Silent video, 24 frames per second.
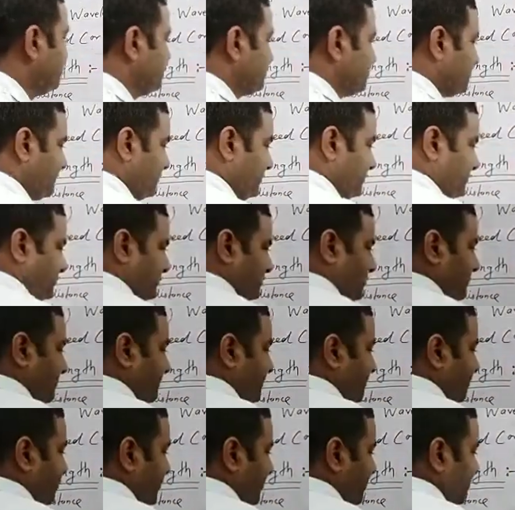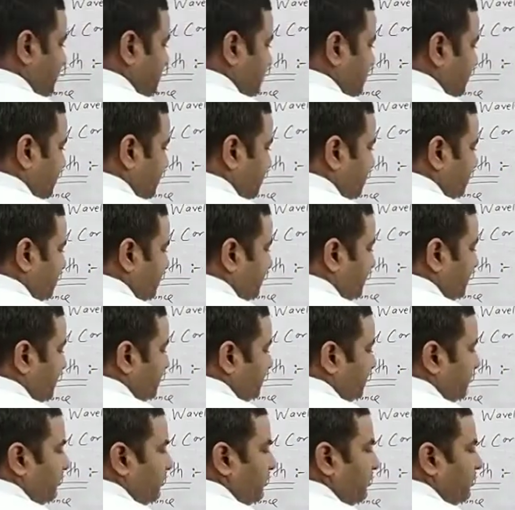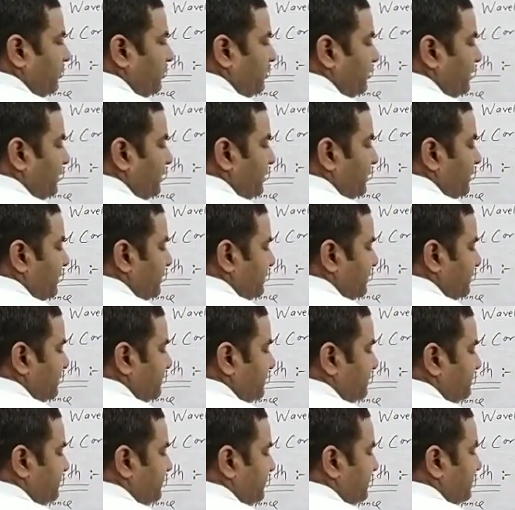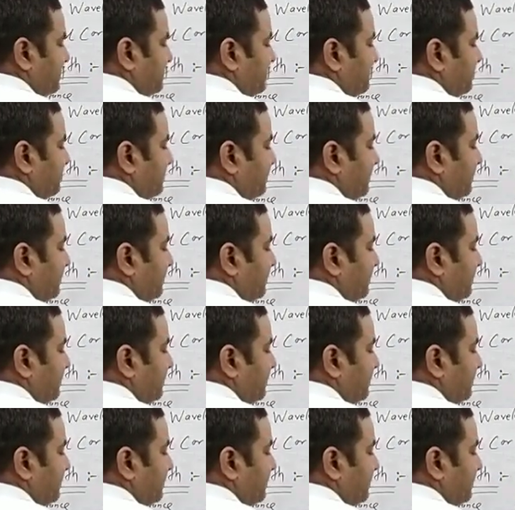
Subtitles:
Suppose the point is at point O in this phase,